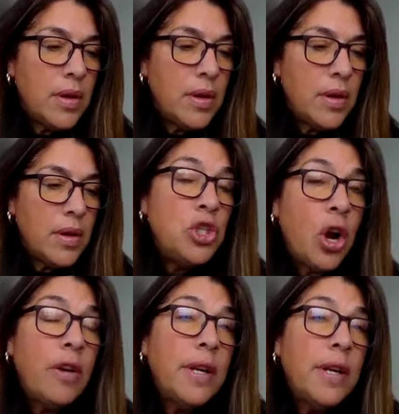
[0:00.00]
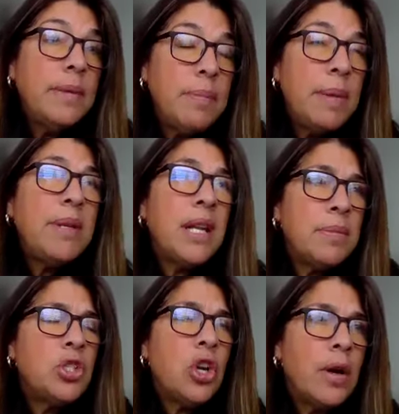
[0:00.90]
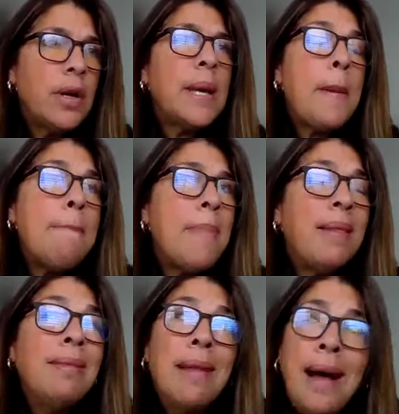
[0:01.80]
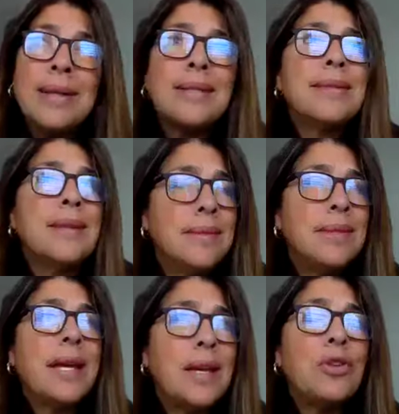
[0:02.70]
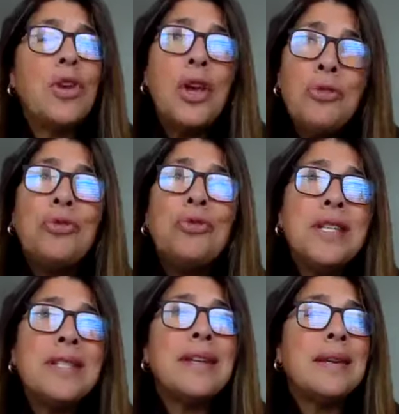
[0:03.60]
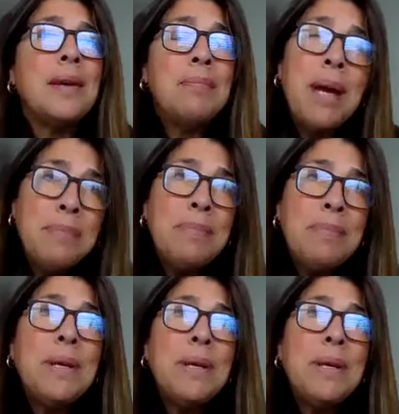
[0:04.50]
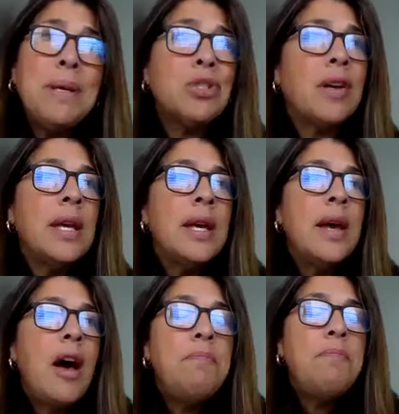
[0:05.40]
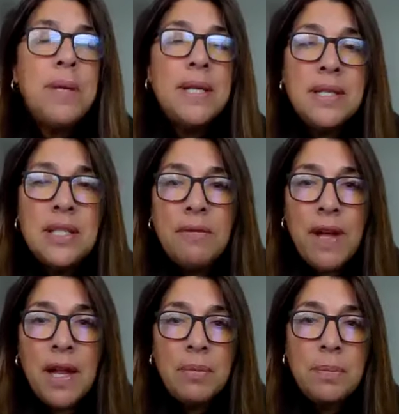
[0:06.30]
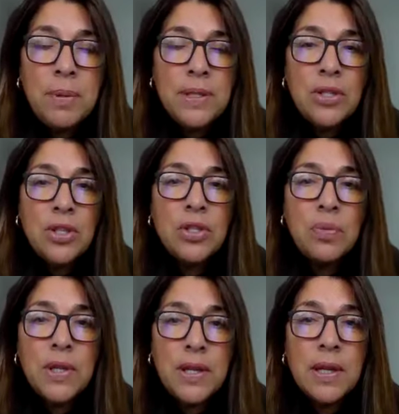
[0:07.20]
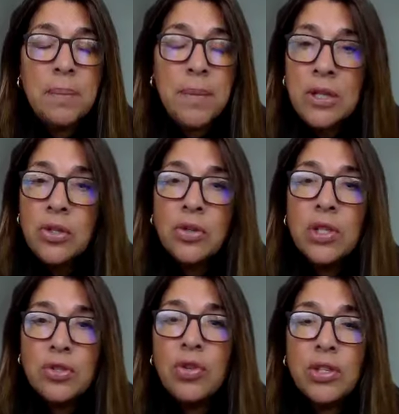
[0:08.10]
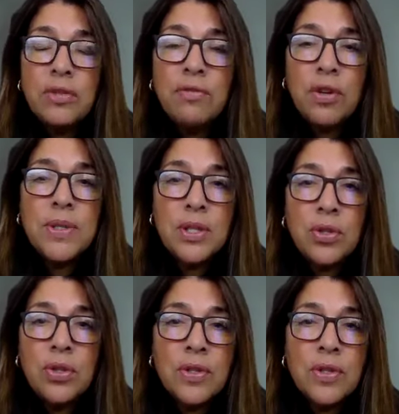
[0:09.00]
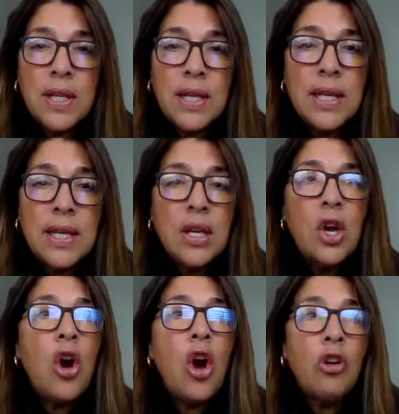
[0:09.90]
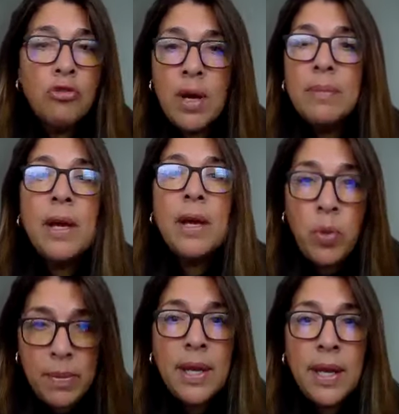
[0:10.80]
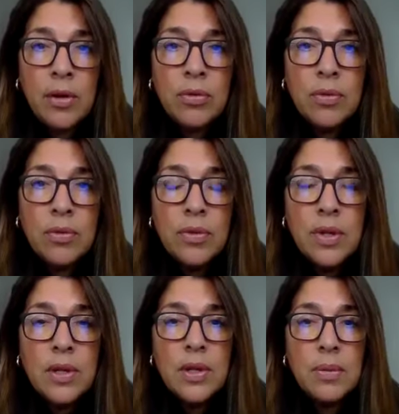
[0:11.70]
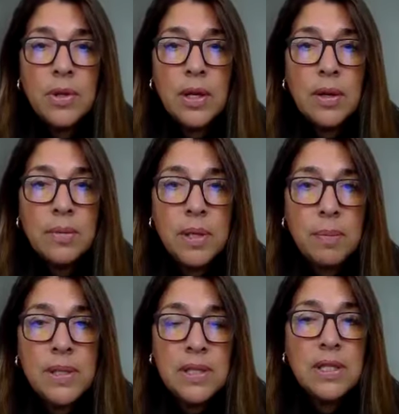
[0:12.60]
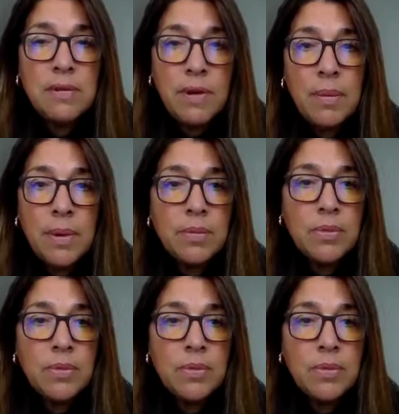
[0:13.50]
a majority, maybe not a majority, a lot of like increasing, might be a majority of business development positions within the major construction firms in New York City are run by women now. The business development